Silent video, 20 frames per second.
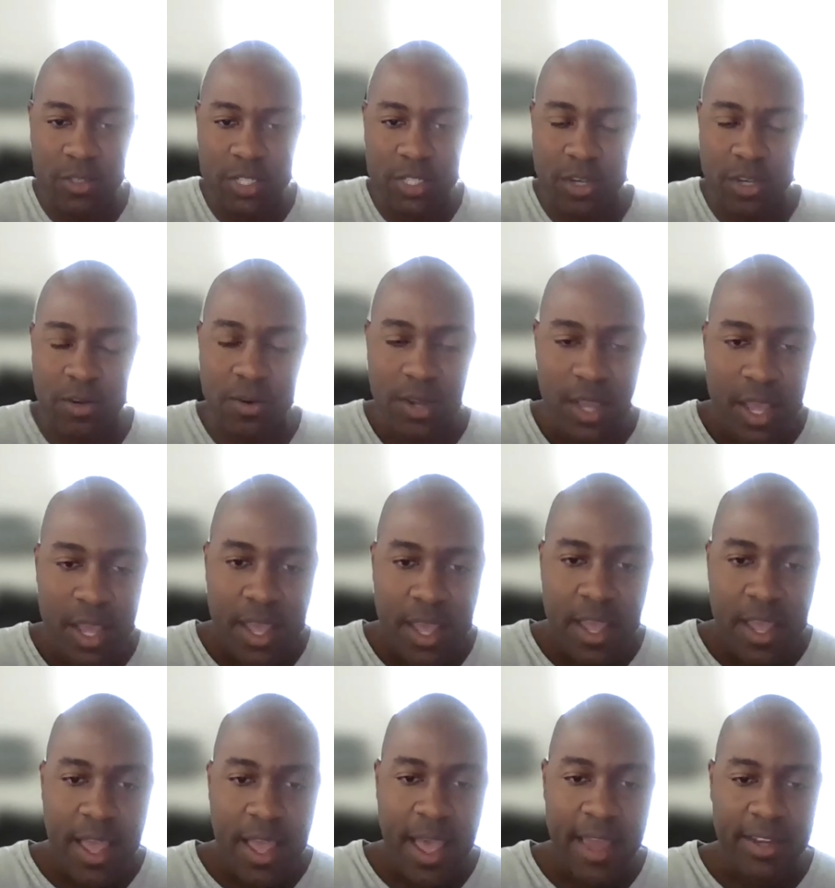So
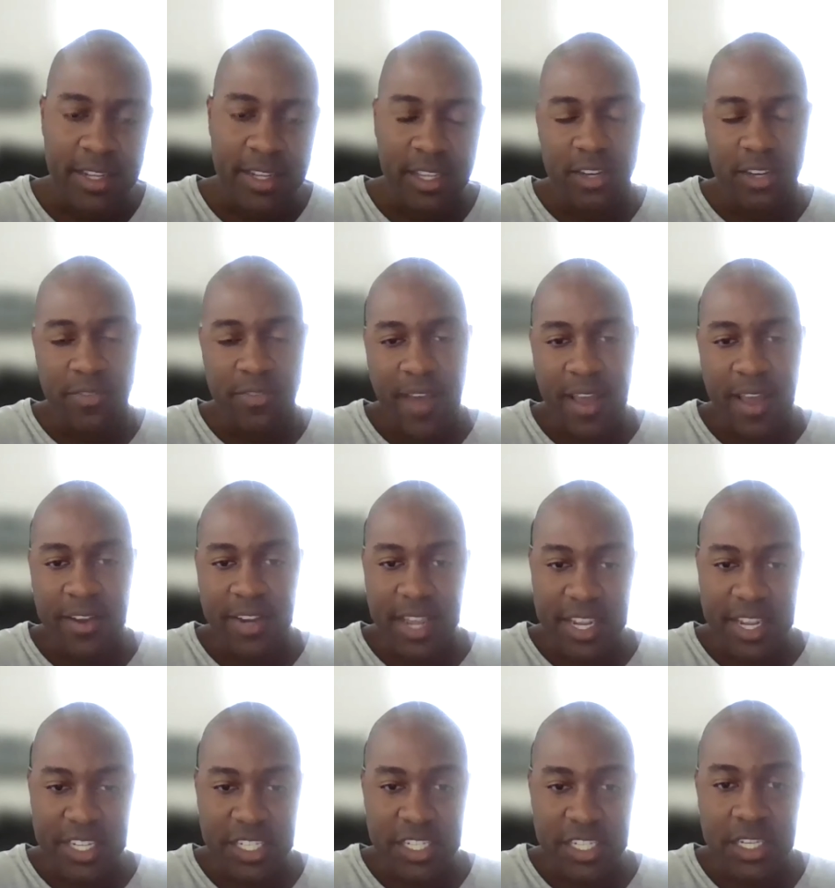I had to get the
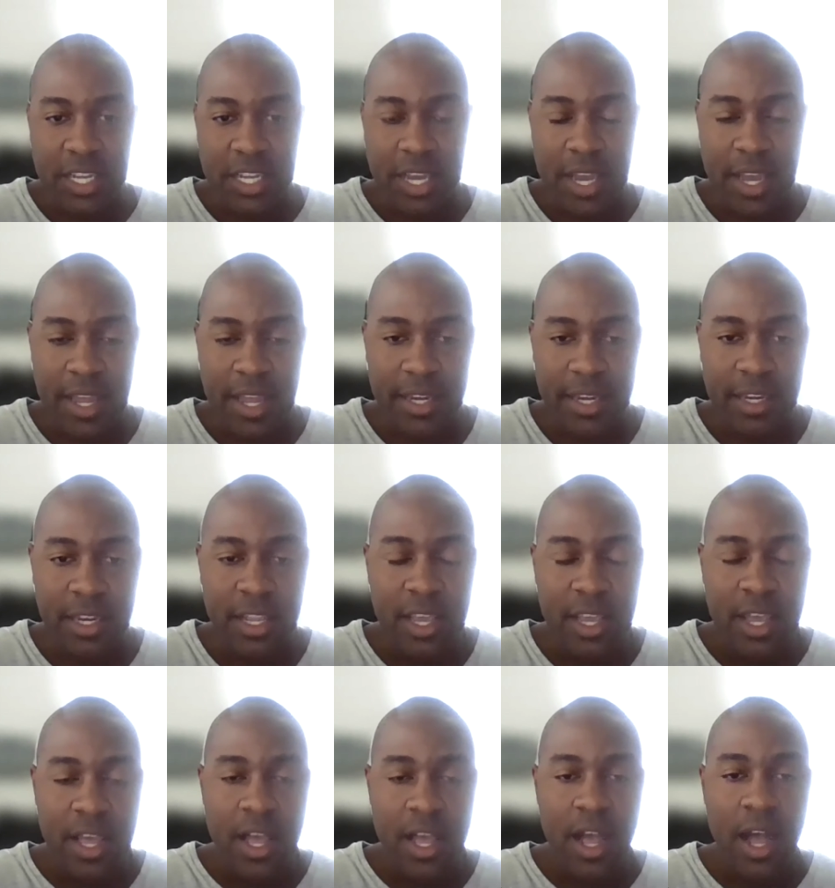foundation done.
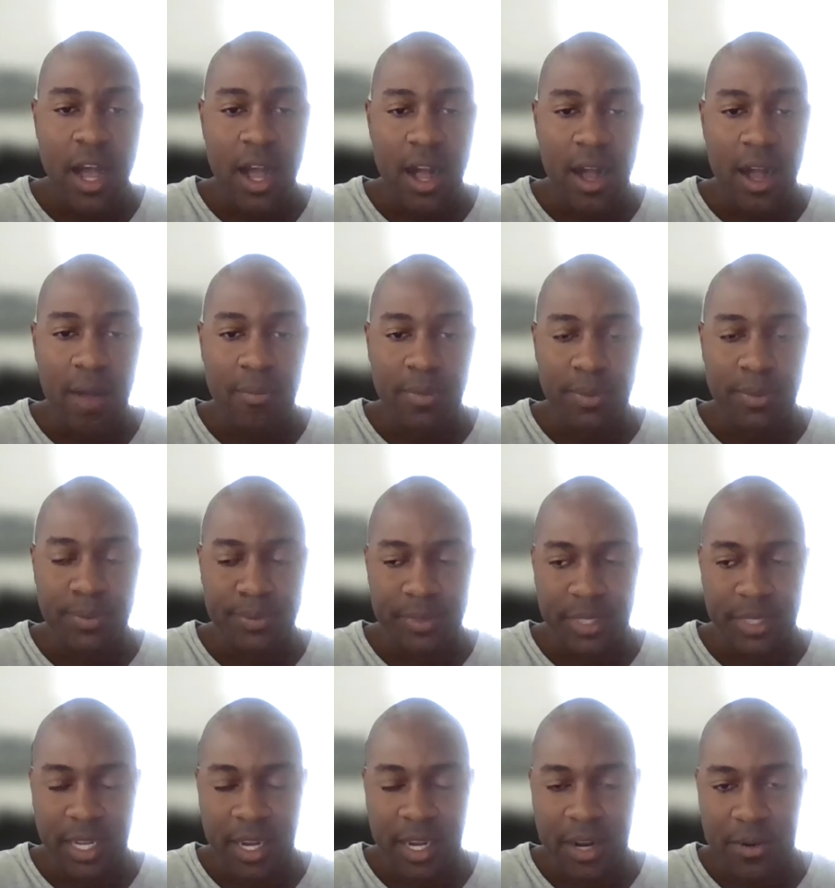
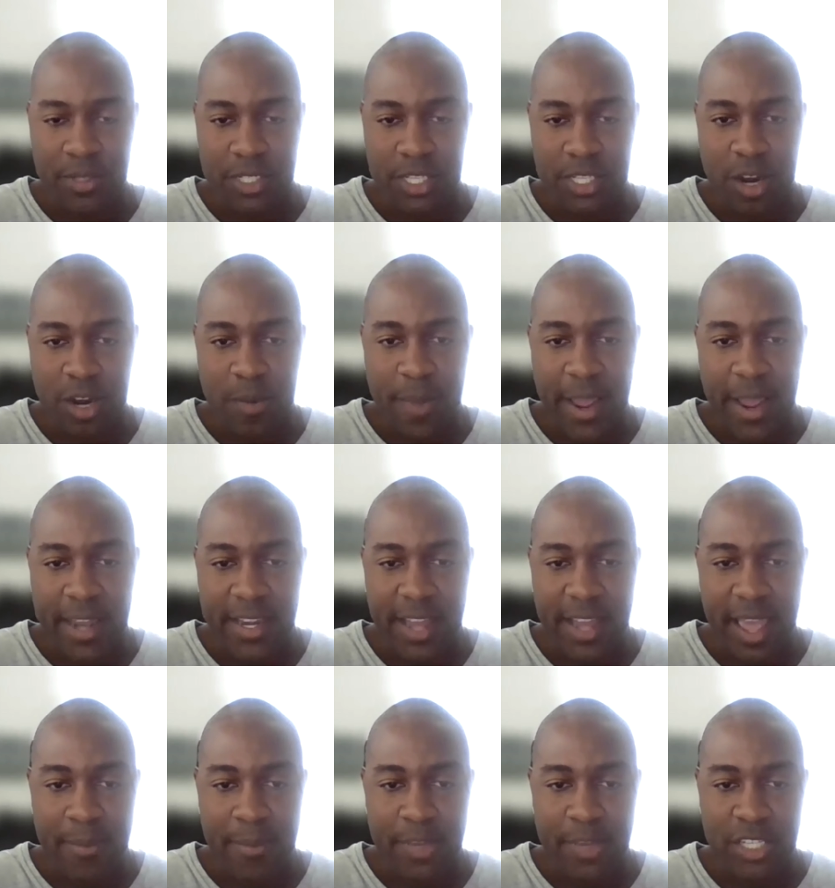Then there was termite
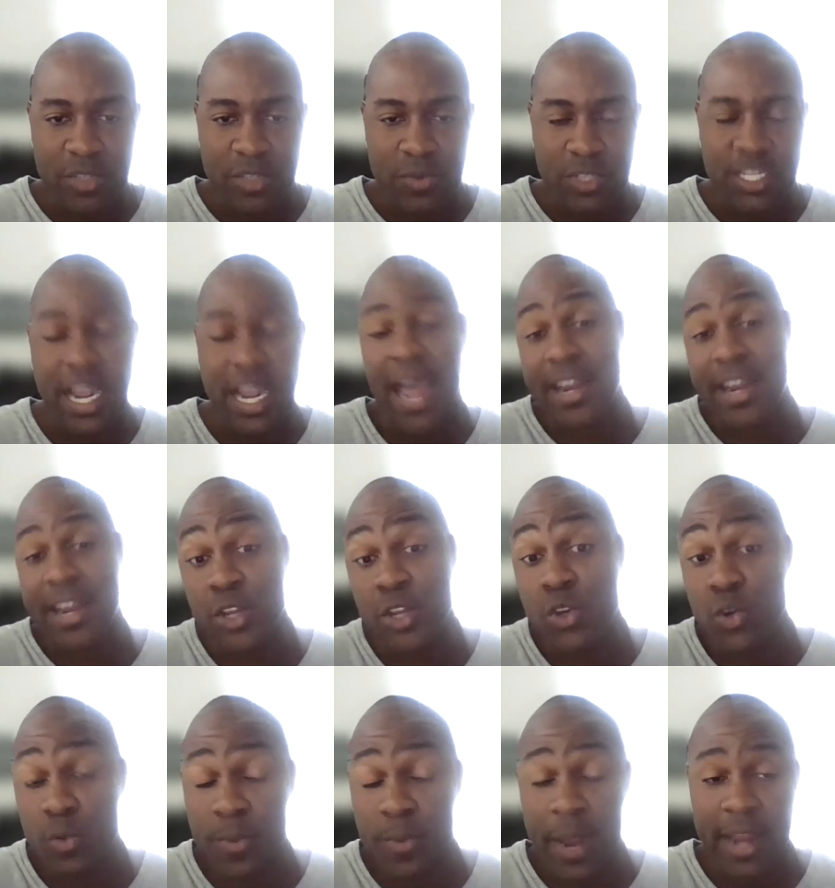damage, which I
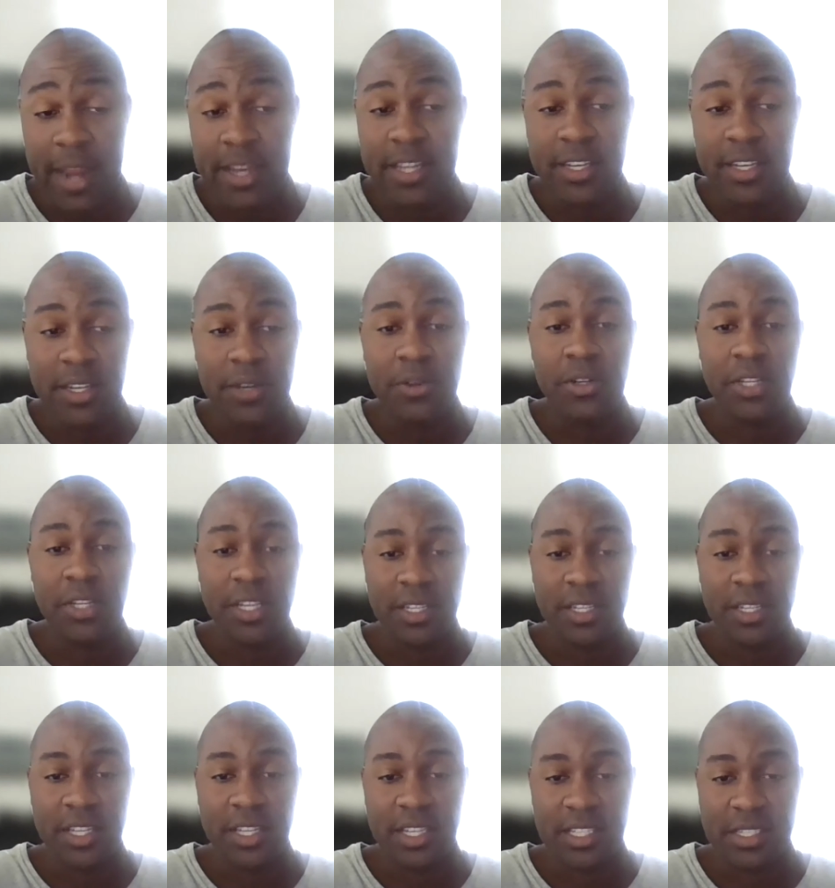knew, but I didn't know the
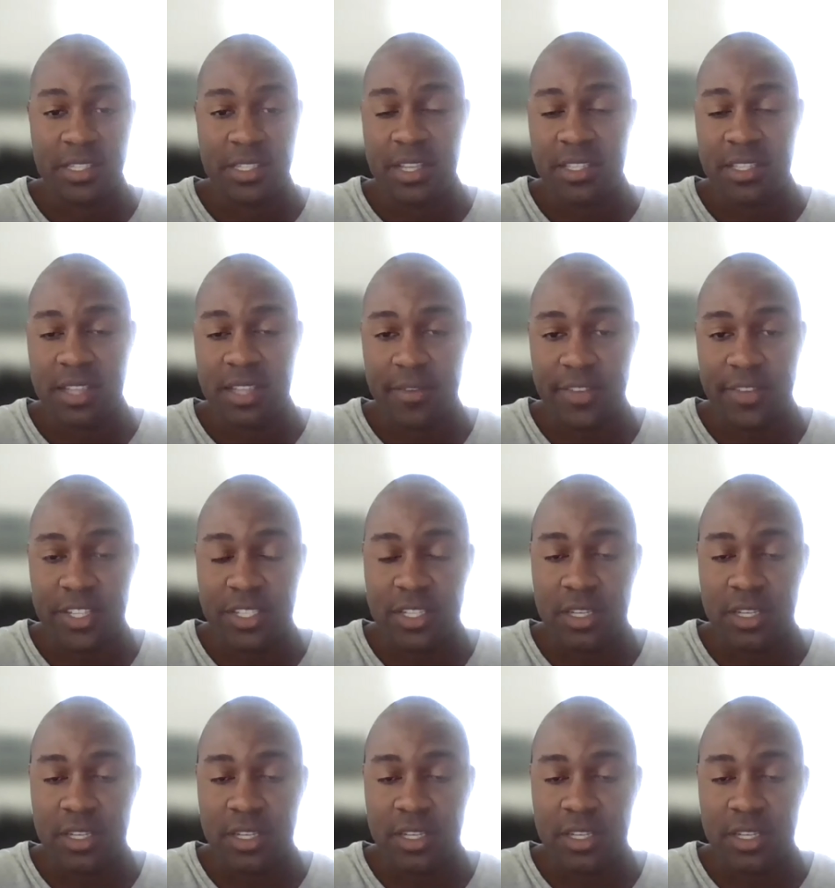extent of it.